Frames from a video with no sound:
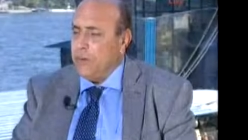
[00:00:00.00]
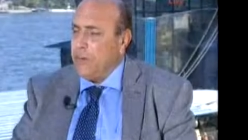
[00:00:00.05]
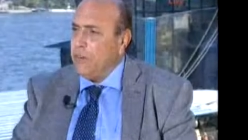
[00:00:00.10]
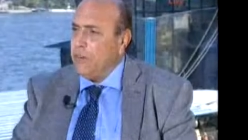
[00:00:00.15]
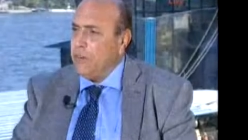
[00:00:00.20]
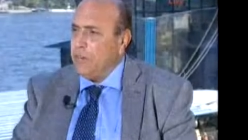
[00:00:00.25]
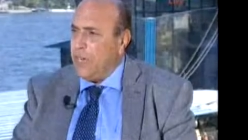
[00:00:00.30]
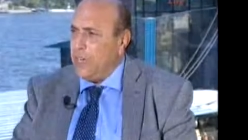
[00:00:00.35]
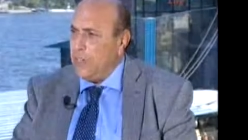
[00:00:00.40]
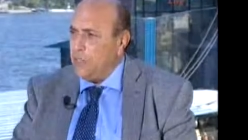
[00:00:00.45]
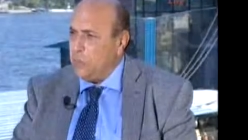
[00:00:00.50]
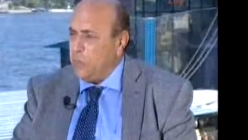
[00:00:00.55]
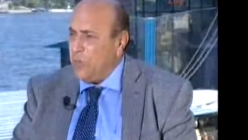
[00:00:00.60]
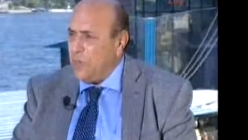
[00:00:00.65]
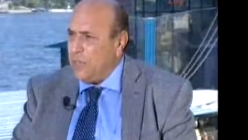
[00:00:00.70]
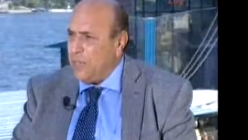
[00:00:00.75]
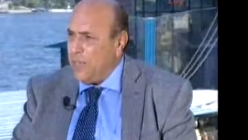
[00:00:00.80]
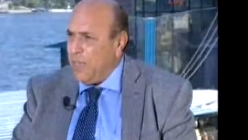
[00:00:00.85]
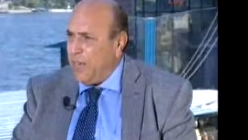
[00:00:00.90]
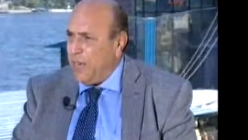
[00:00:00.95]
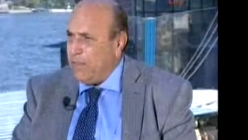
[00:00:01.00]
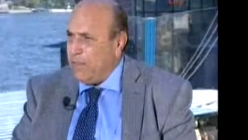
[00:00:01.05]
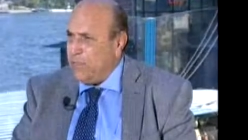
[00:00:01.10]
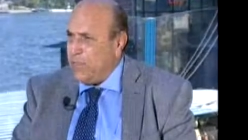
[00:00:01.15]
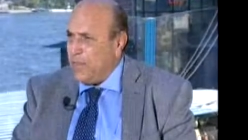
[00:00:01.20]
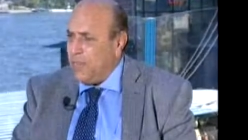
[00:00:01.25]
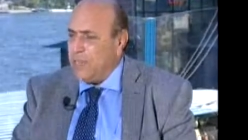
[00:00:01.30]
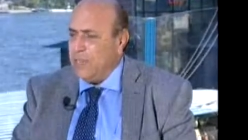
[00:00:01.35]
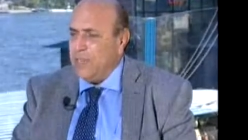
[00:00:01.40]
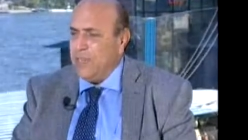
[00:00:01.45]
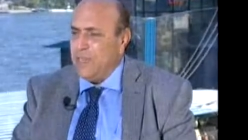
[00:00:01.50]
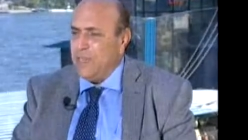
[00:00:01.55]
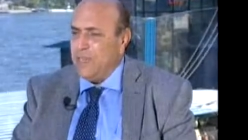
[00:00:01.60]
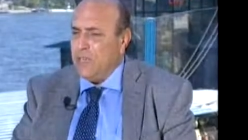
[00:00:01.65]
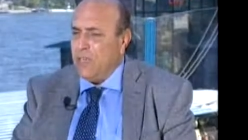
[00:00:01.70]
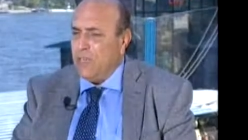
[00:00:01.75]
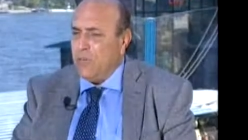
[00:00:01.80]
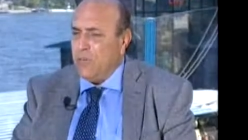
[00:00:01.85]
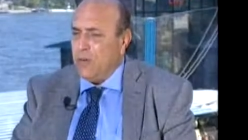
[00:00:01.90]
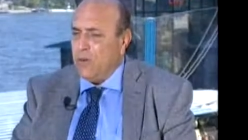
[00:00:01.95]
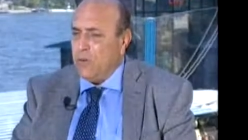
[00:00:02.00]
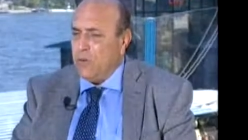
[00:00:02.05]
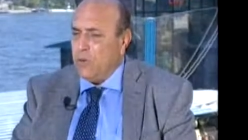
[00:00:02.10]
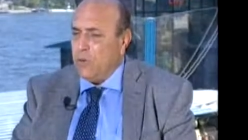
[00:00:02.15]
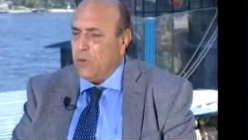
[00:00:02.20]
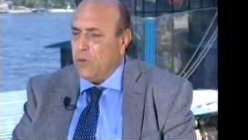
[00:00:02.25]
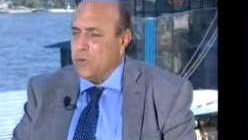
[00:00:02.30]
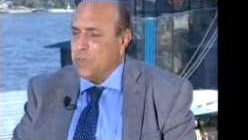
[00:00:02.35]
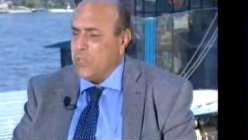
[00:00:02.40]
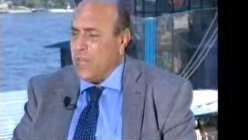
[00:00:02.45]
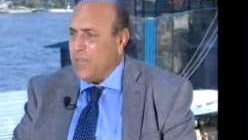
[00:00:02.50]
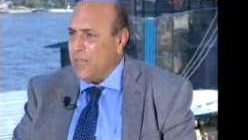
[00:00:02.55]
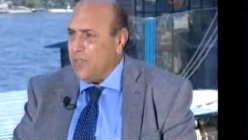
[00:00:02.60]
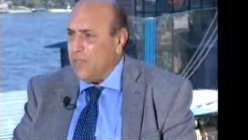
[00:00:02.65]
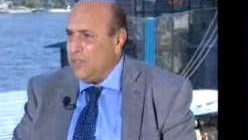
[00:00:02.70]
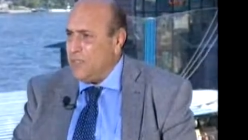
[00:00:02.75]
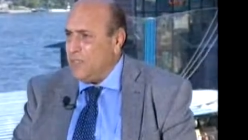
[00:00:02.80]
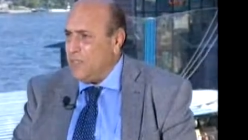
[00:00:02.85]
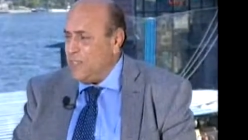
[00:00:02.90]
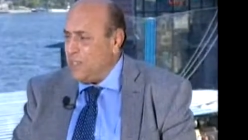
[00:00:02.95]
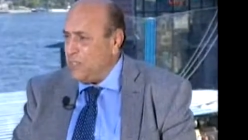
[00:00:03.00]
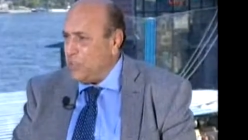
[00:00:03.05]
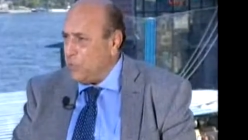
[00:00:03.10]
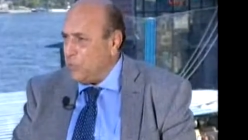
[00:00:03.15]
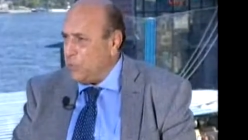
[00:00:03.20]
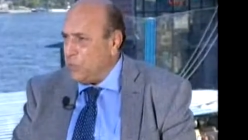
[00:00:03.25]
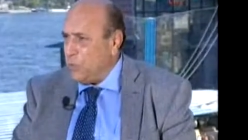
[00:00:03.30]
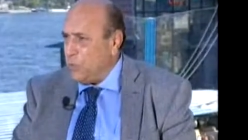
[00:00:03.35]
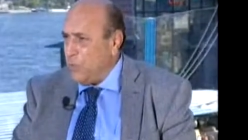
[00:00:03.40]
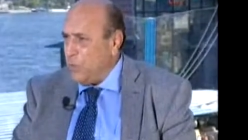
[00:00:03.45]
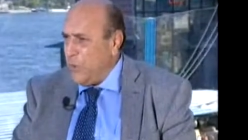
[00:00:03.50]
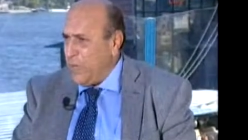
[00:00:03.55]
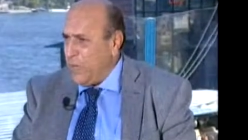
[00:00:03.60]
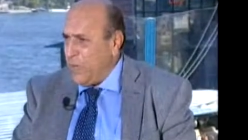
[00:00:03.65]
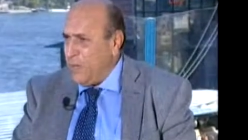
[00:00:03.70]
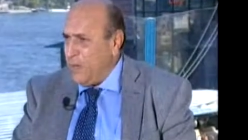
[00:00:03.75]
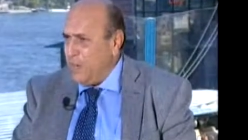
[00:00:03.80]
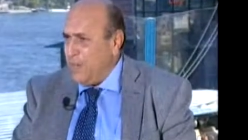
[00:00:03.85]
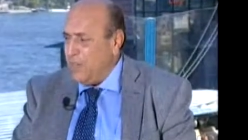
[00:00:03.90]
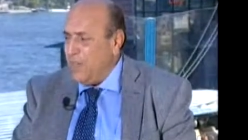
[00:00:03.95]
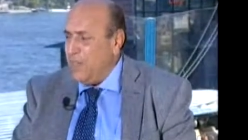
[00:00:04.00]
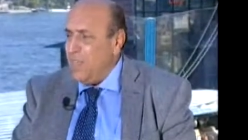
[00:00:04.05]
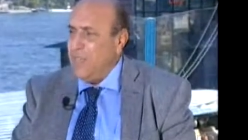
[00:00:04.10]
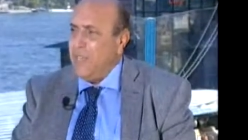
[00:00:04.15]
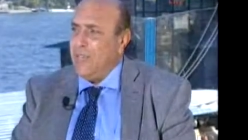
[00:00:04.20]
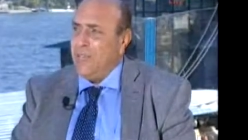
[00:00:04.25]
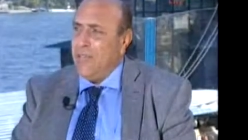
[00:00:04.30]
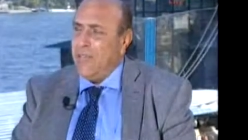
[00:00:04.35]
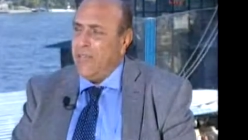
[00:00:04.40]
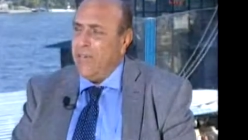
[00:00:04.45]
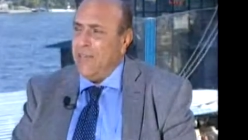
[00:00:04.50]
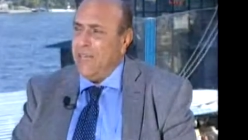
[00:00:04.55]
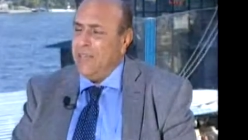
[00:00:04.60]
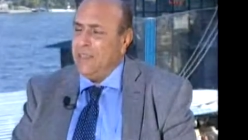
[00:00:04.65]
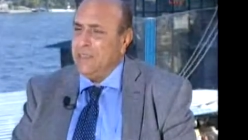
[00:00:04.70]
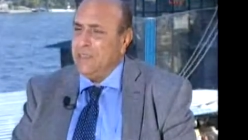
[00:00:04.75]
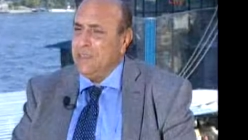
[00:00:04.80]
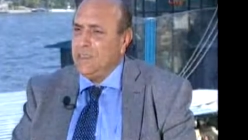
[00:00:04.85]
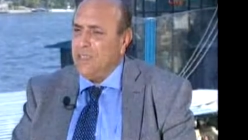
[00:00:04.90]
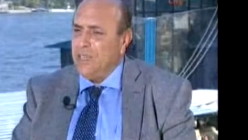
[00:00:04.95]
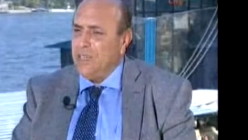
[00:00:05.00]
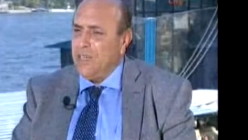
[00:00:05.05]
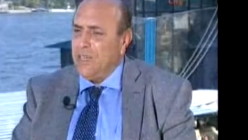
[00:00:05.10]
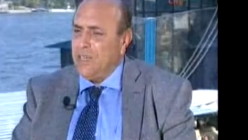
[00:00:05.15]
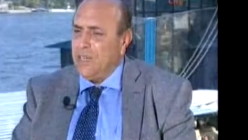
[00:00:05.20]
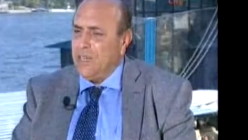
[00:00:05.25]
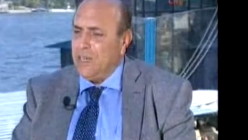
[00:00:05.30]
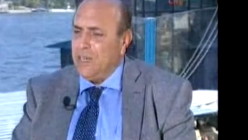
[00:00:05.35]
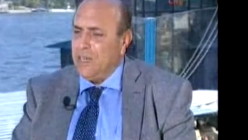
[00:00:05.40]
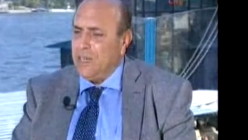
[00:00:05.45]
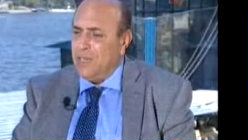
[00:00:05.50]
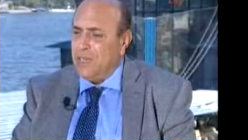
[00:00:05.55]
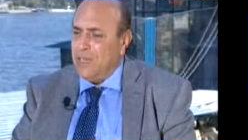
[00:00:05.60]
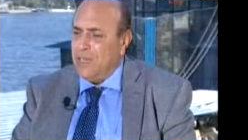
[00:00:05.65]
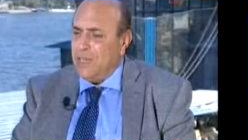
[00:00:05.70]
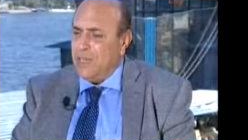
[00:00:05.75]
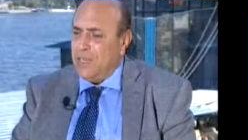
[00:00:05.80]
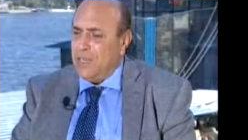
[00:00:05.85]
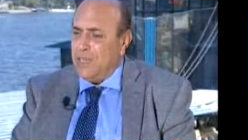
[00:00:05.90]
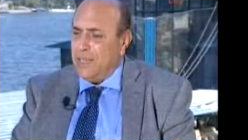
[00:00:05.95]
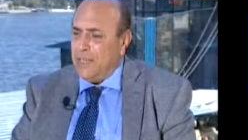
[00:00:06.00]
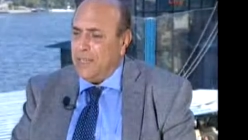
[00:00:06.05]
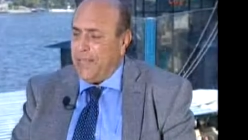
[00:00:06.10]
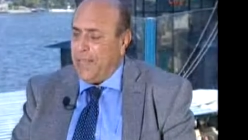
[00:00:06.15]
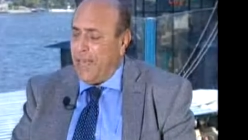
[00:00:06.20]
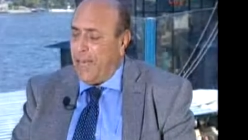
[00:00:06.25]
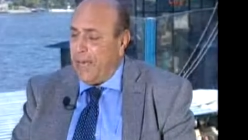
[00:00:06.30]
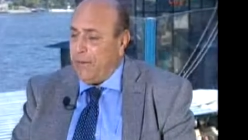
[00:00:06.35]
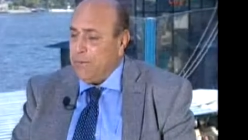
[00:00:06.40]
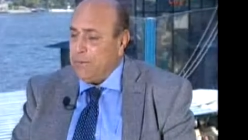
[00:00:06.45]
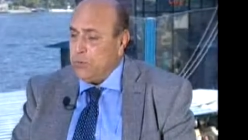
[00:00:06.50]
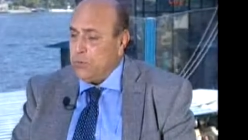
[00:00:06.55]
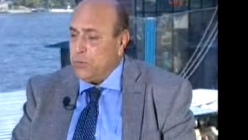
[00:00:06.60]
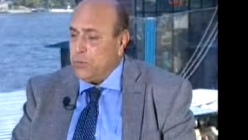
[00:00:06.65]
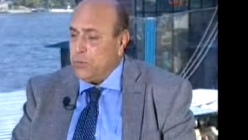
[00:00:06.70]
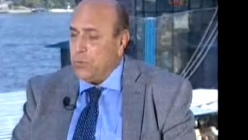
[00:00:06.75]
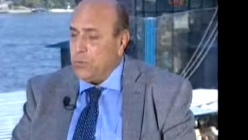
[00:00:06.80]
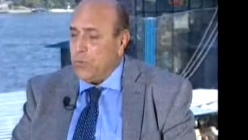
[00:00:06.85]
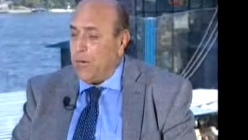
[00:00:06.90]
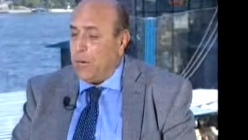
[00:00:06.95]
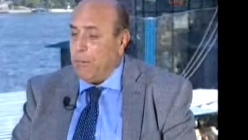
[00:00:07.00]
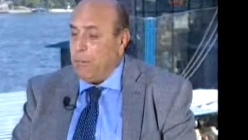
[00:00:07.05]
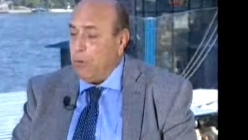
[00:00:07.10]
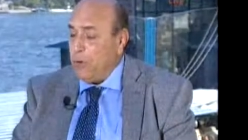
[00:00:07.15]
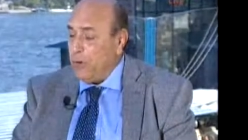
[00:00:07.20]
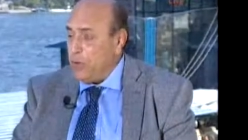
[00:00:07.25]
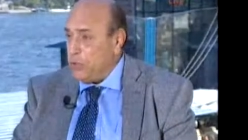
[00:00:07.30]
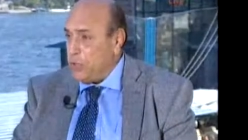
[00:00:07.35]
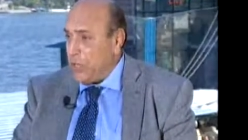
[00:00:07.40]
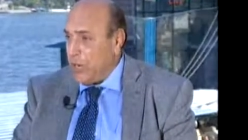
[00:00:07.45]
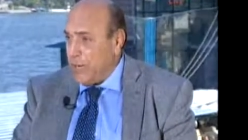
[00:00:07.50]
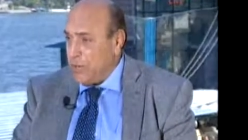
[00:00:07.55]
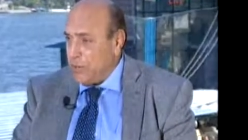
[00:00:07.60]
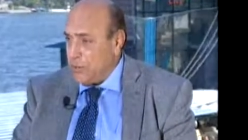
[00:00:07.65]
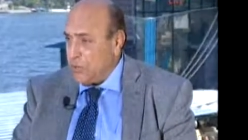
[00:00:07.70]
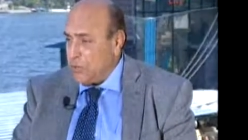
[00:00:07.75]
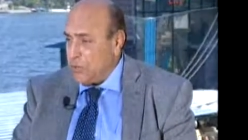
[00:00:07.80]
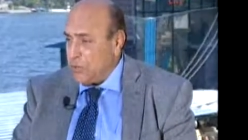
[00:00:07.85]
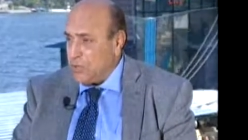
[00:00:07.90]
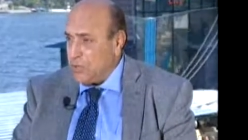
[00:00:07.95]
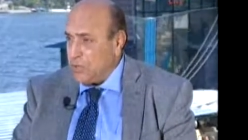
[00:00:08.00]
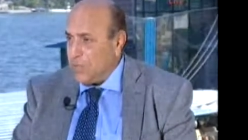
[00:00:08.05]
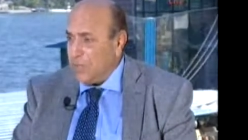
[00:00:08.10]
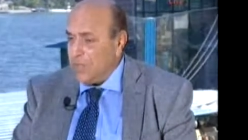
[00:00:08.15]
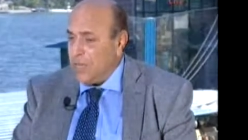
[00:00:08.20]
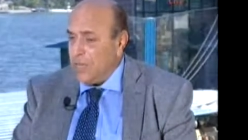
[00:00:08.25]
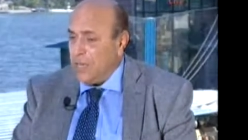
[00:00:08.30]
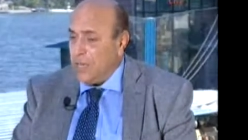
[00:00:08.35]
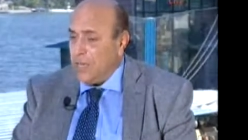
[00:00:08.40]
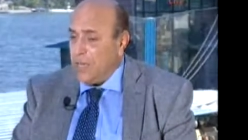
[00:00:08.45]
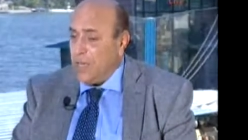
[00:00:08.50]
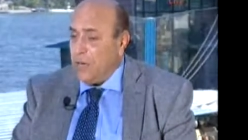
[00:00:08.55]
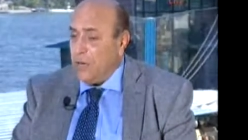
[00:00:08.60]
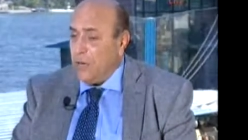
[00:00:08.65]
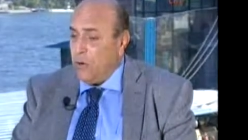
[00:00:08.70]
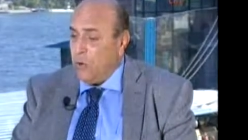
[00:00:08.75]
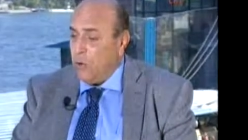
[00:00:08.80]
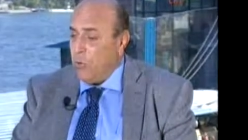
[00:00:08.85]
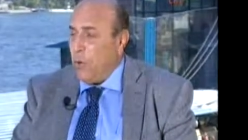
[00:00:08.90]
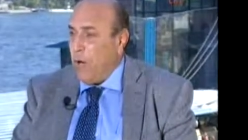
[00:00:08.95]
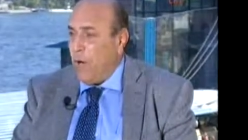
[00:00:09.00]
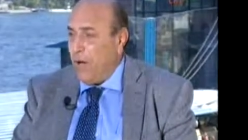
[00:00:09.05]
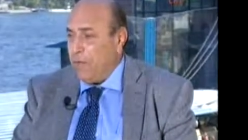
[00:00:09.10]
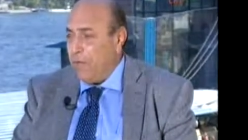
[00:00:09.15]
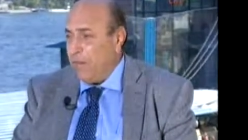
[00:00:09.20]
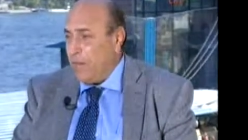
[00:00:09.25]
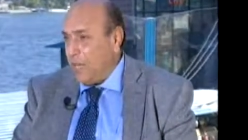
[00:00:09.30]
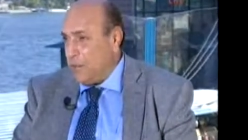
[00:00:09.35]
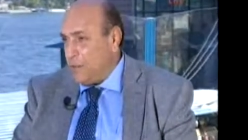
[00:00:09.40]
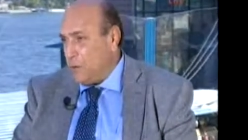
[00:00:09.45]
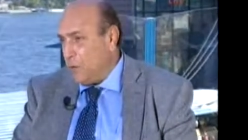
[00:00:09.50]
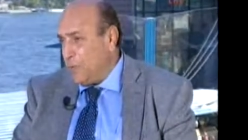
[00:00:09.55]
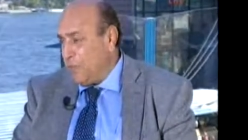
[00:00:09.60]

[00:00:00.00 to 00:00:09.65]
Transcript: recognize what they have done was against the Egyptian will. Yes. And uh, they have to apologize who have not